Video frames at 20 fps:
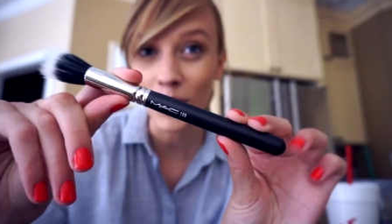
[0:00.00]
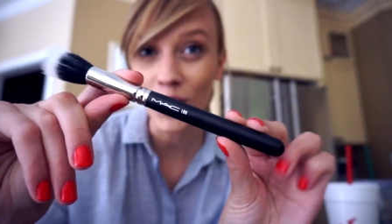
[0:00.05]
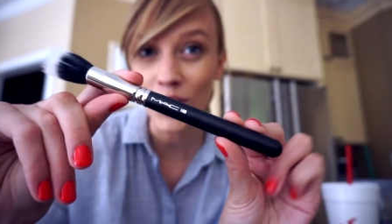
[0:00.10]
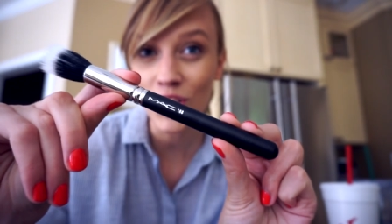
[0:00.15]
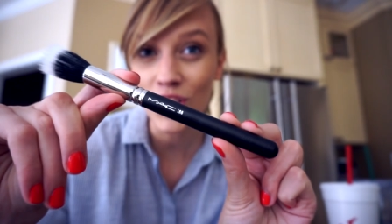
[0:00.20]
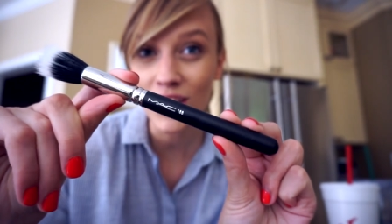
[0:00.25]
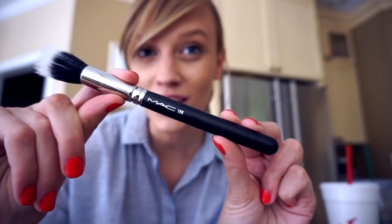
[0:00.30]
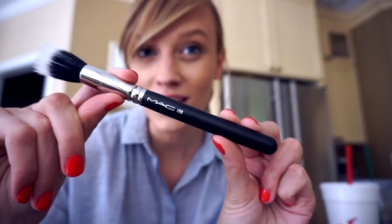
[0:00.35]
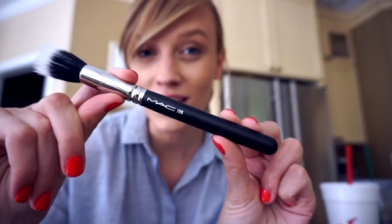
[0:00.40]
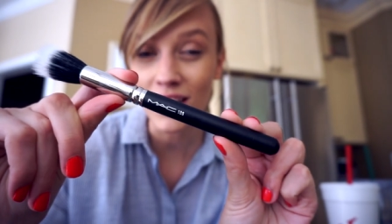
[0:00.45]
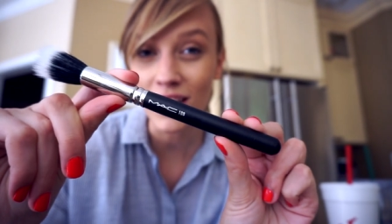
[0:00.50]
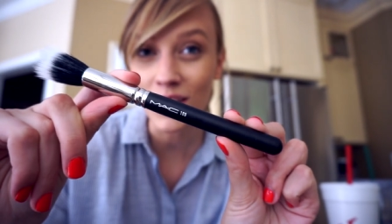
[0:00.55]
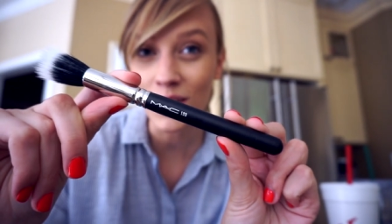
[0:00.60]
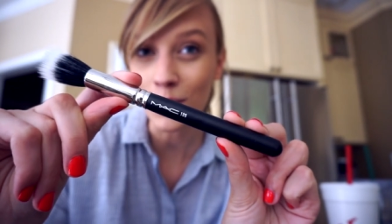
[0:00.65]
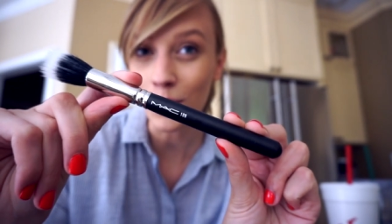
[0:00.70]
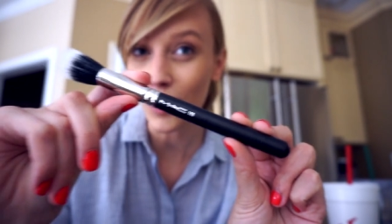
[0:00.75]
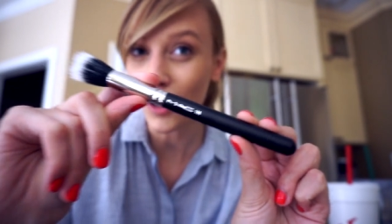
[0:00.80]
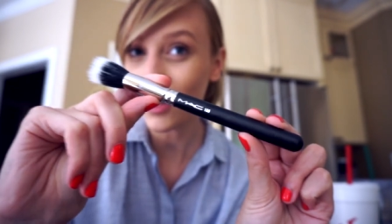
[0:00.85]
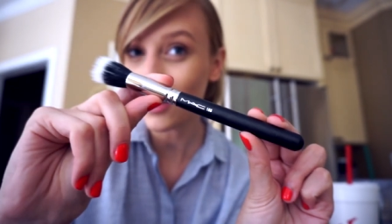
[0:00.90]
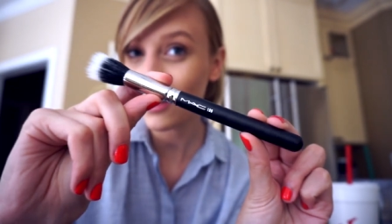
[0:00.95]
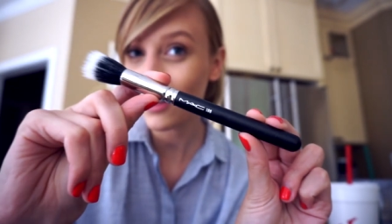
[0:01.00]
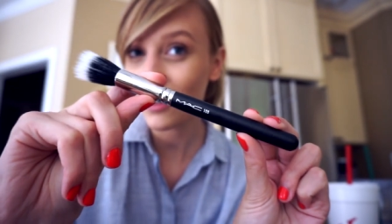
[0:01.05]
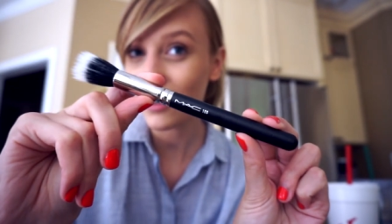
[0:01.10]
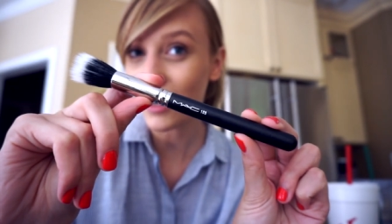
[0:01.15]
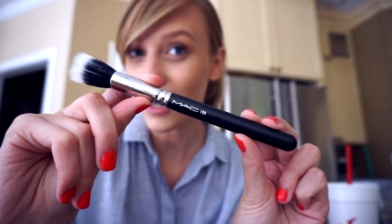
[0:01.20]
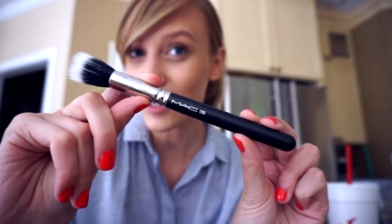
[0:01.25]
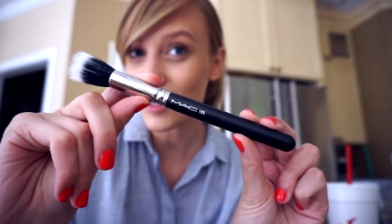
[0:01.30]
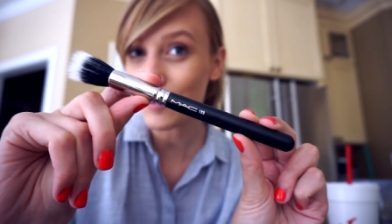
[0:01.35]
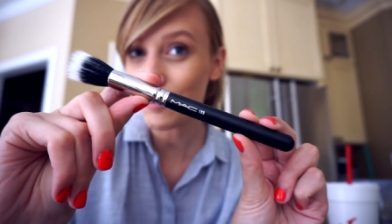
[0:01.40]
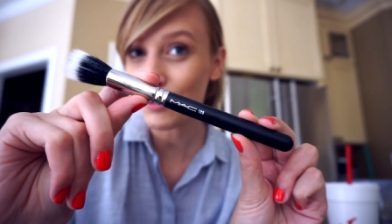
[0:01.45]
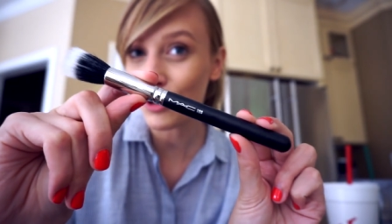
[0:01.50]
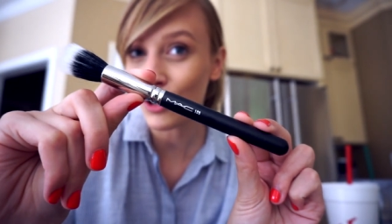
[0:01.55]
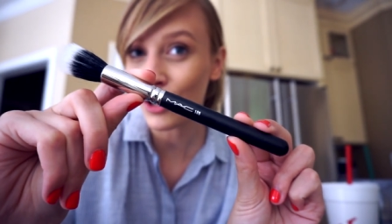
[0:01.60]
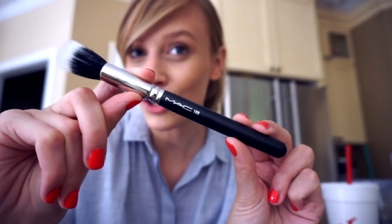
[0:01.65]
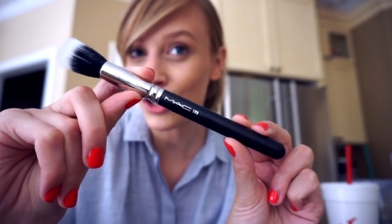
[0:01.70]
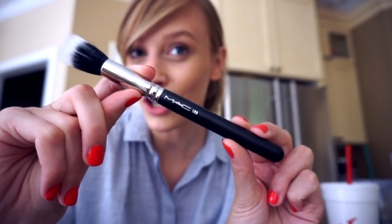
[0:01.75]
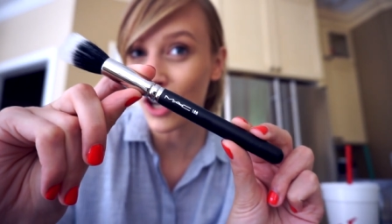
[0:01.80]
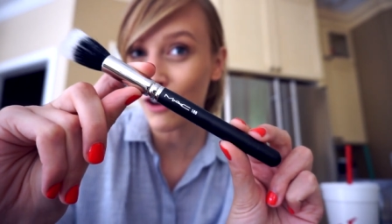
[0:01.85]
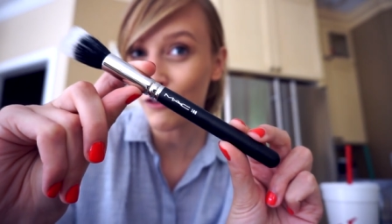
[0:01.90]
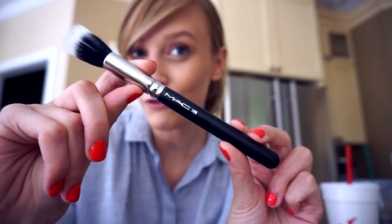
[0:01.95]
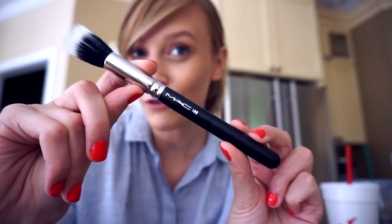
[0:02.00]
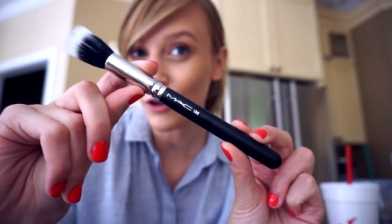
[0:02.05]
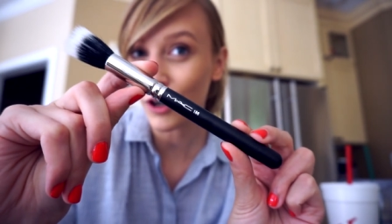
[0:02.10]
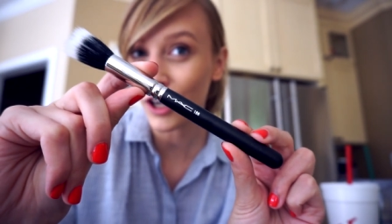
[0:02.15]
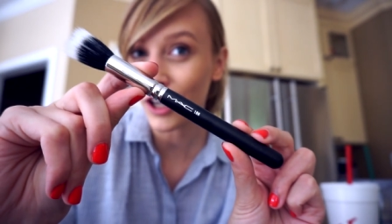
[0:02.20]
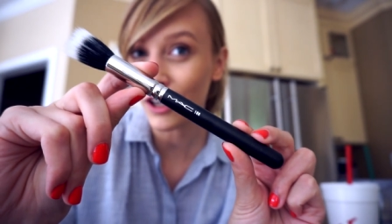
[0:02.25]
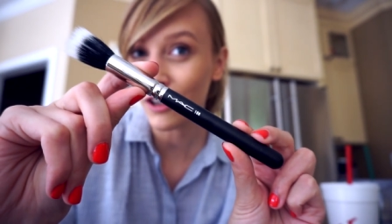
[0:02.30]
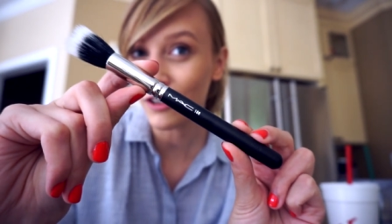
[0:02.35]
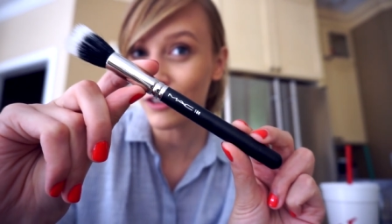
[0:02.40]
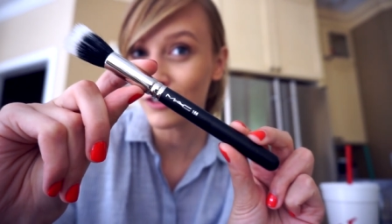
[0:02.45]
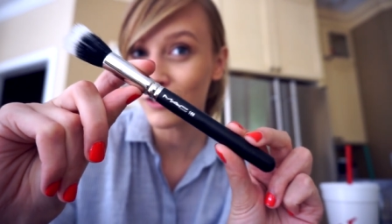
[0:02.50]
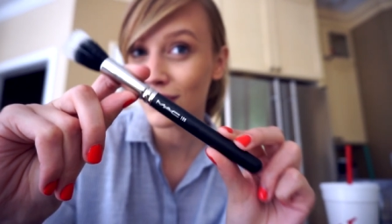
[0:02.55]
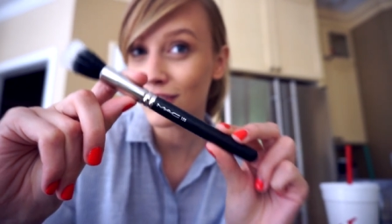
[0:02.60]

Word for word: purchased this one nice beauty shot for you